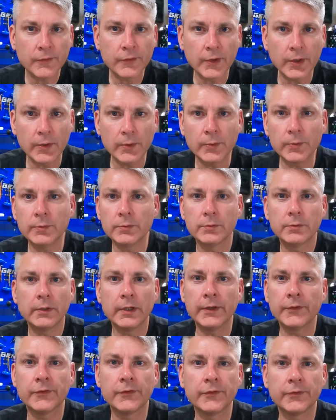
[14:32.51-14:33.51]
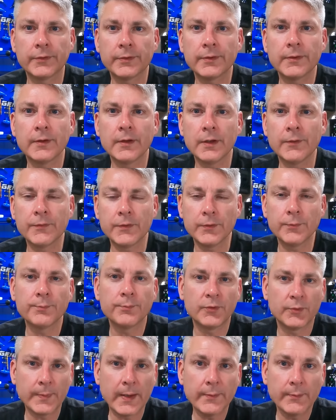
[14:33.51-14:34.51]
So if you
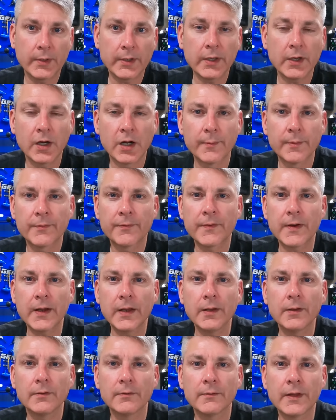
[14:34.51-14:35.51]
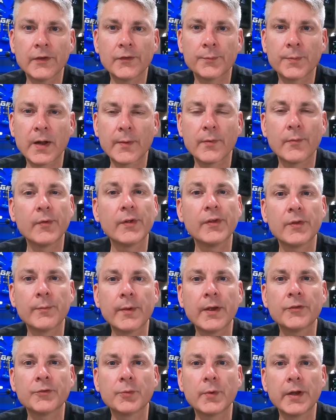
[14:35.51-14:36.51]
spend money at Harbor Freight, that's probably the
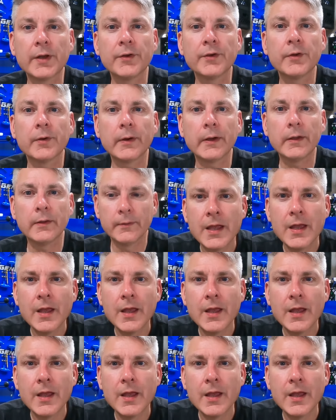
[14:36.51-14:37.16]
best way to do it.